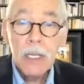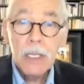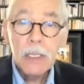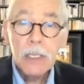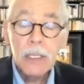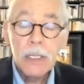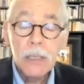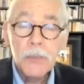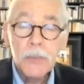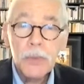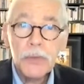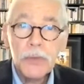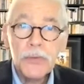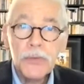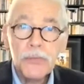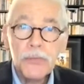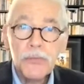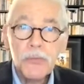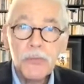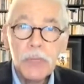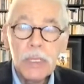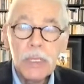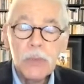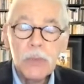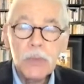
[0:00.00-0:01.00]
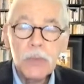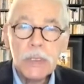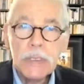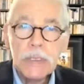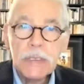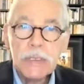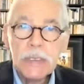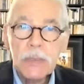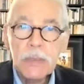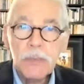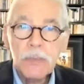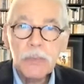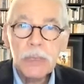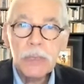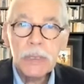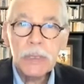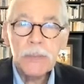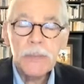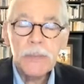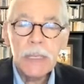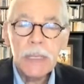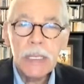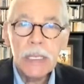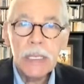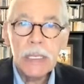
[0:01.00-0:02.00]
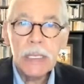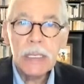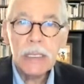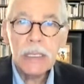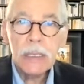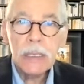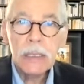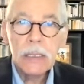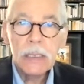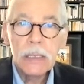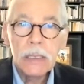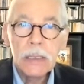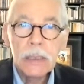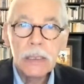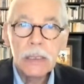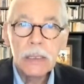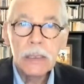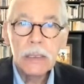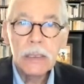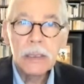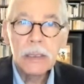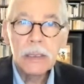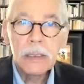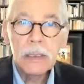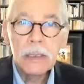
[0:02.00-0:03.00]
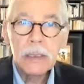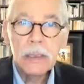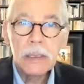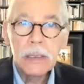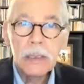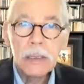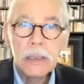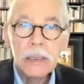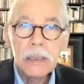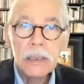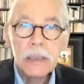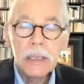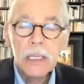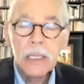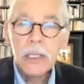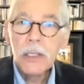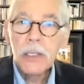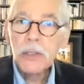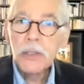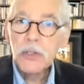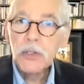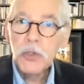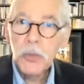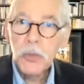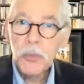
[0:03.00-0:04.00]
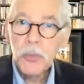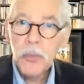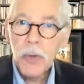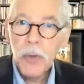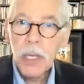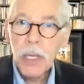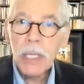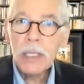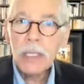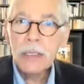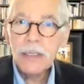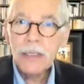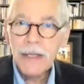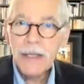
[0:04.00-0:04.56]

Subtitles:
Number 3 would simply be you bring